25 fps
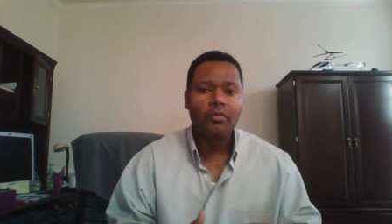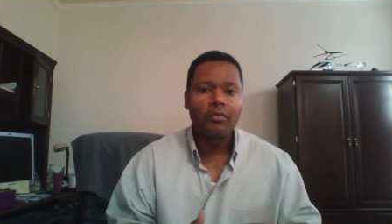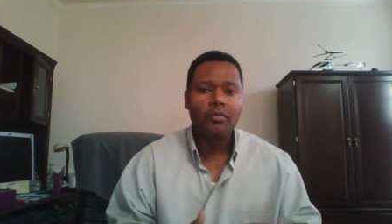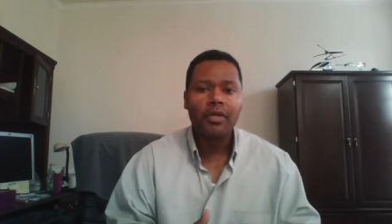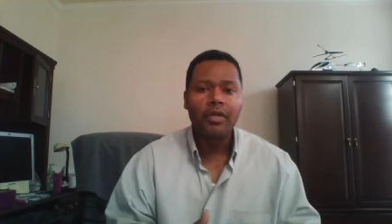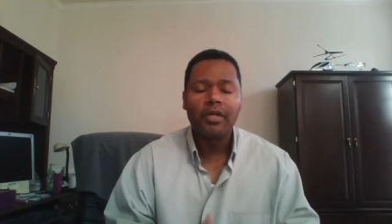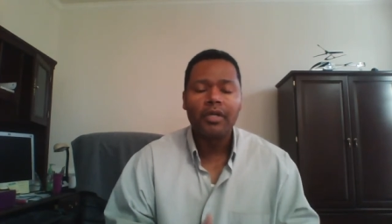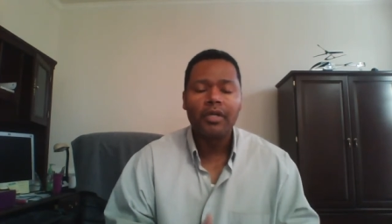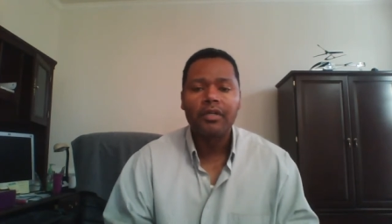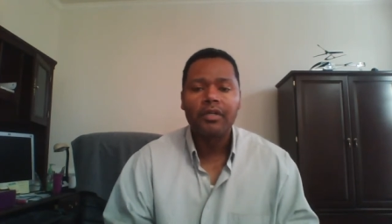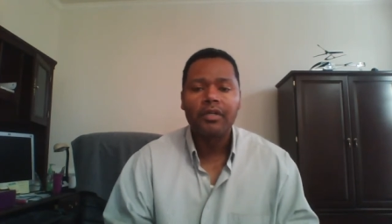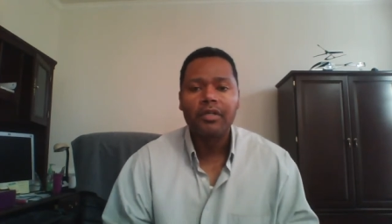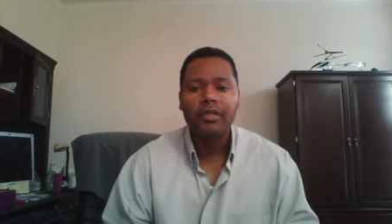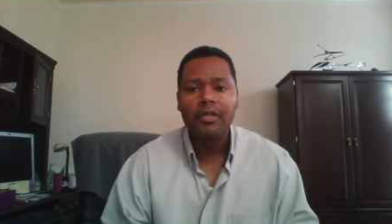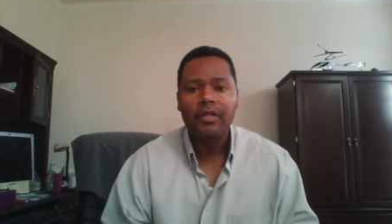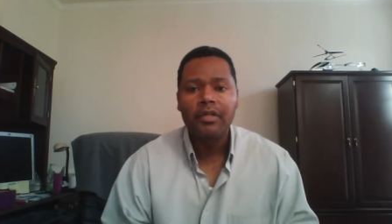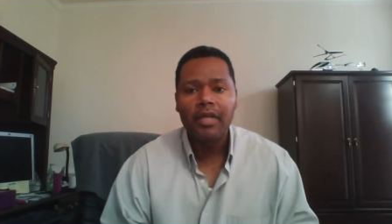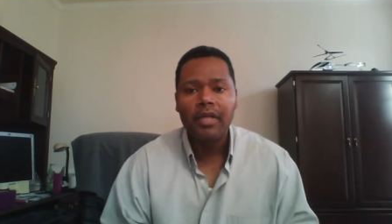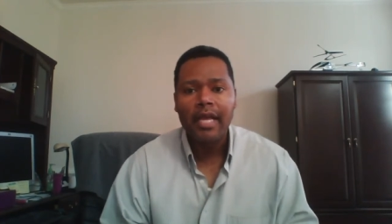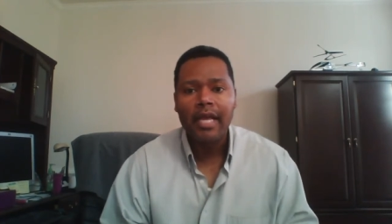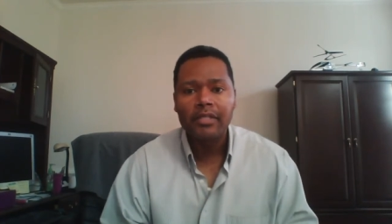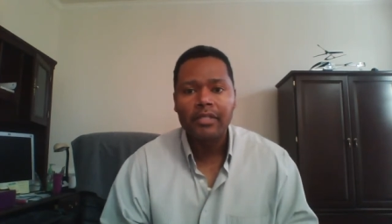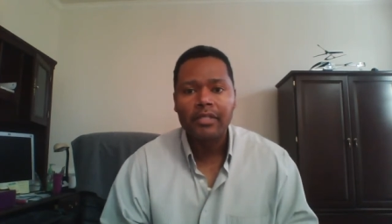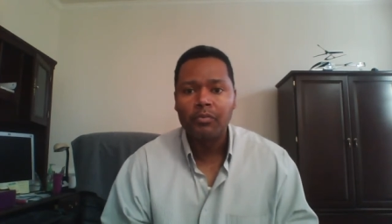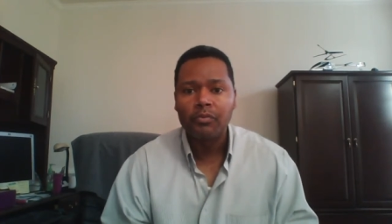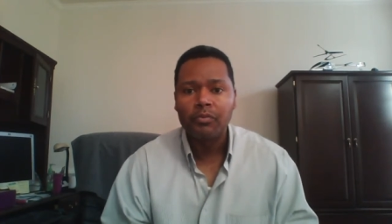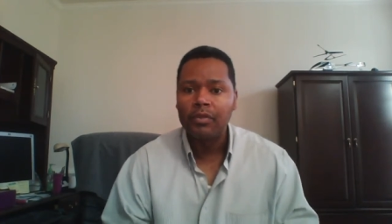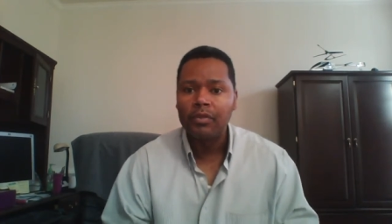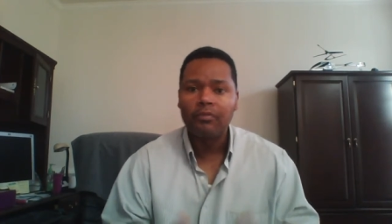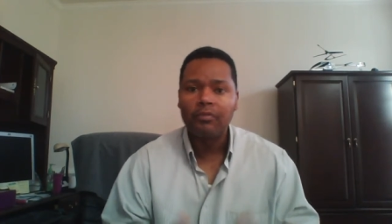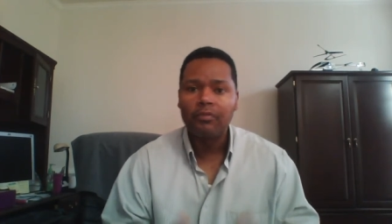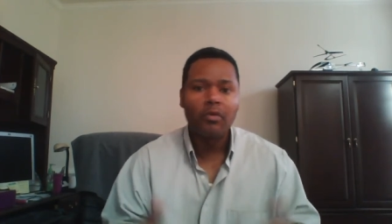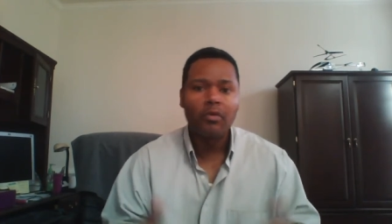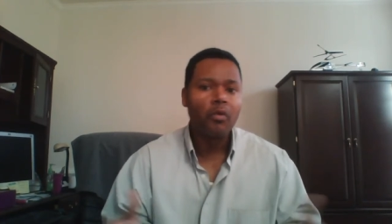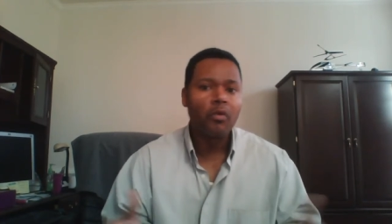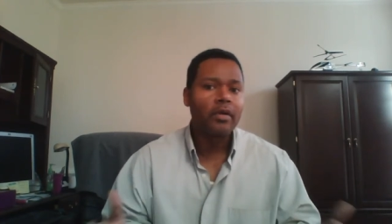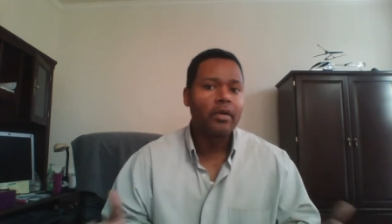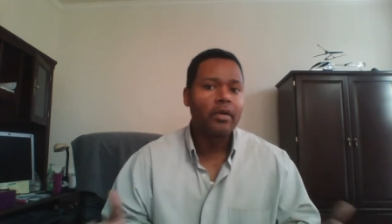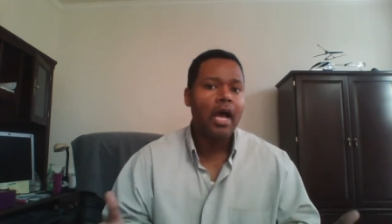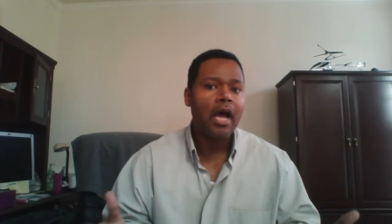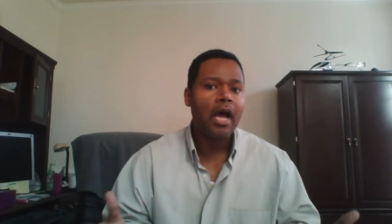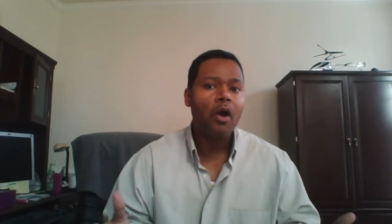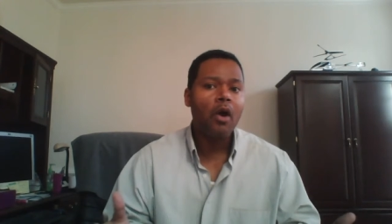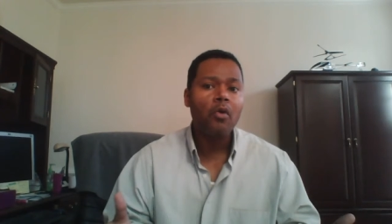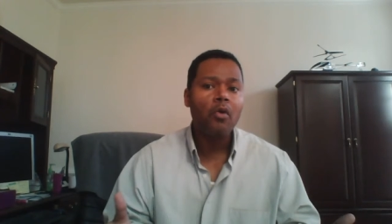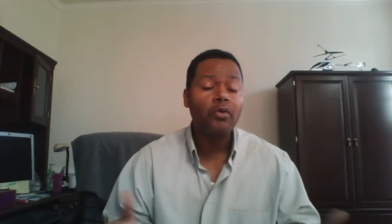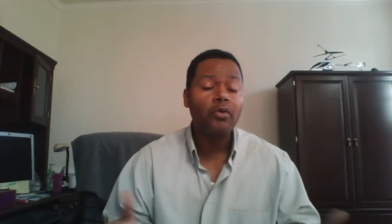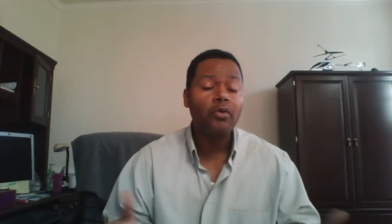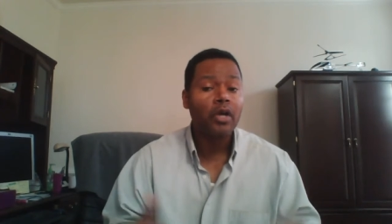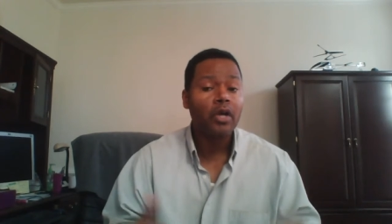Where as we well with
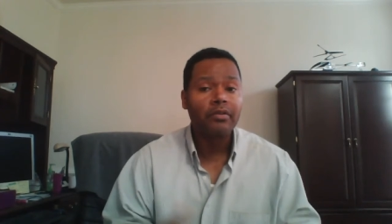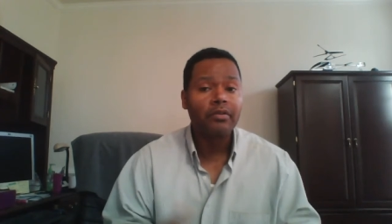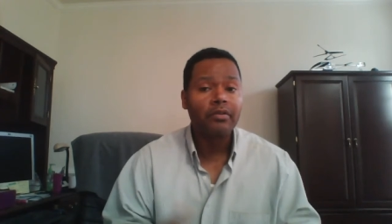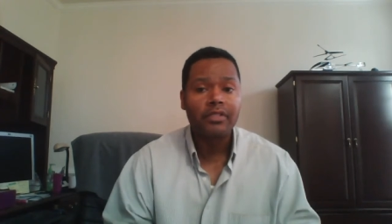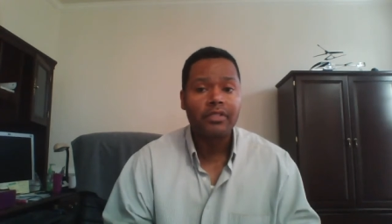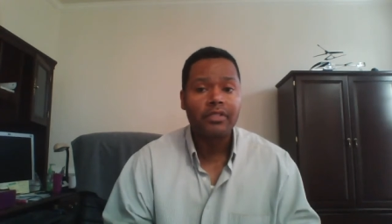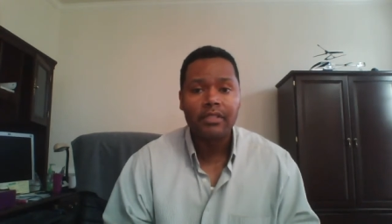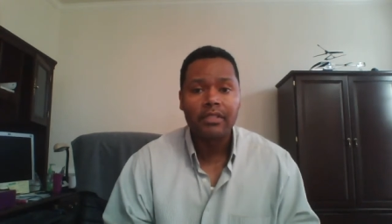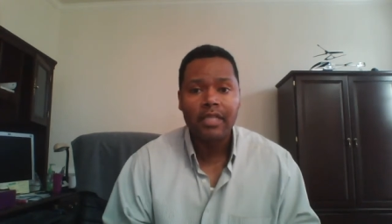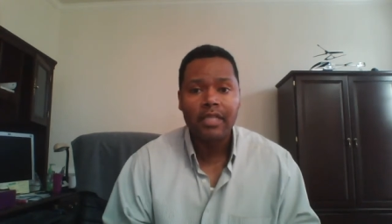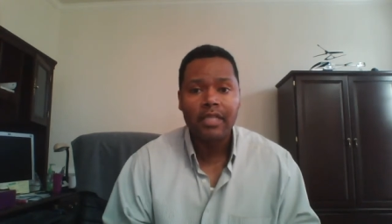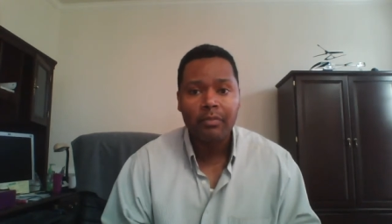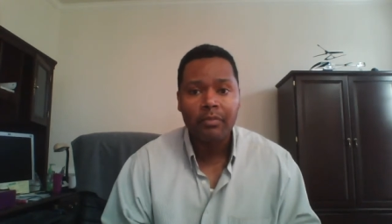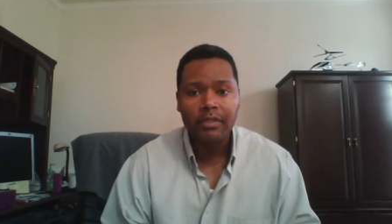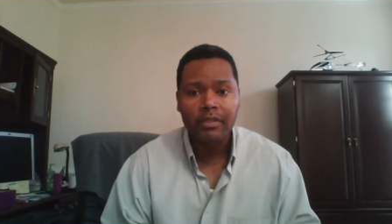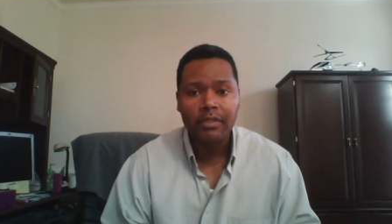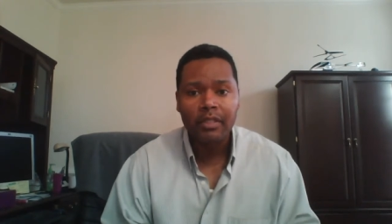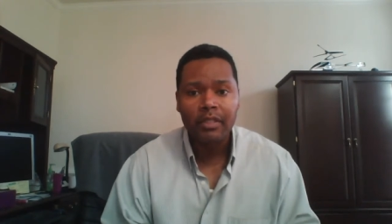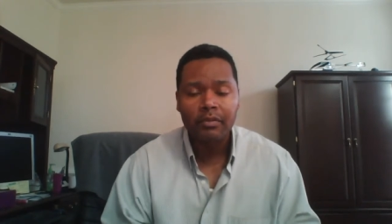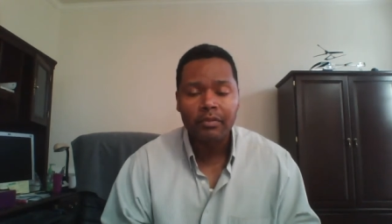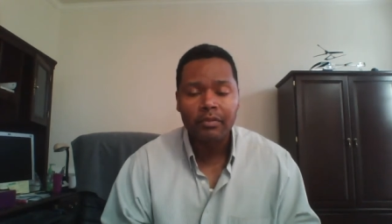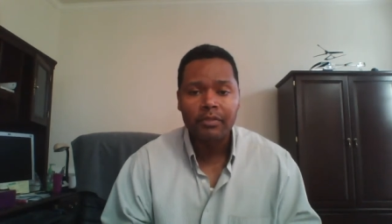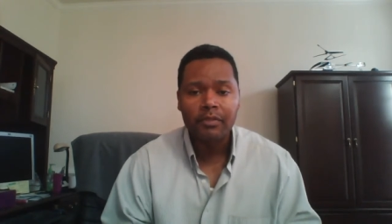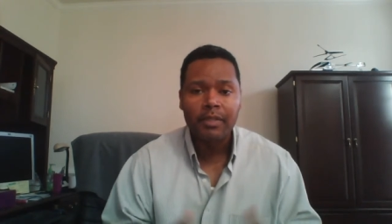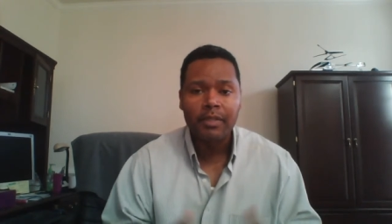our own currencies that we deal with,